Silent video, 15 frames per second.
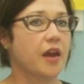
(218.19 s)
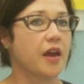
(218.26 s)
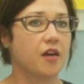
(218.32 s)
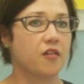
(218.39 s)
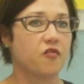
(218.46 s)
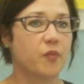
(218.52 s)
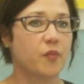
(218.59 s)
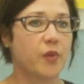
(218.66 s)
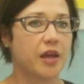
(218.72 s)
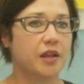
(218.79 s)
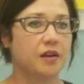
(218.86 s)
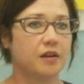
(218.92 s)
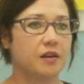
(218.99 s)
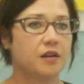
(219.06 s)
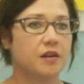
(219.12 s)
they've
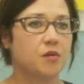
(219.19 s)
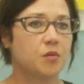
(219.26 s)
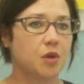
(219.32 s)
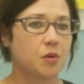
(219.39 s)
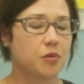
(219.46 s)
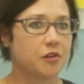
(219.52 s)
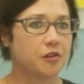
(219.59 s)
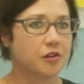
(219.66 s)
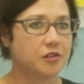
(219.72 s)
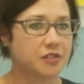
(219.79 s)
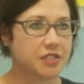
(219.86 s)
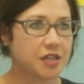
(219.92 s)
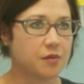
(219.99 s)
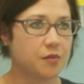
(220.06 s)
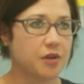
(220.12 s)
been maybe a
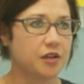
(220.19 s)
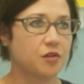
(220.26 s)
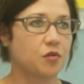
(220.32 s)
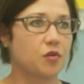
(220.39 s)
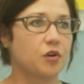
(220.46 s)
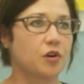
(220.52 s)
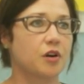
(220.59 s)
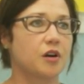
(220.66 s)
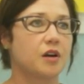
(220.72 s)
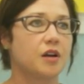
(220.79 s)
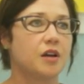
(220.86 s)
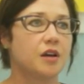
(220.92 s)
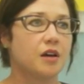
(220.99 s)
little timid or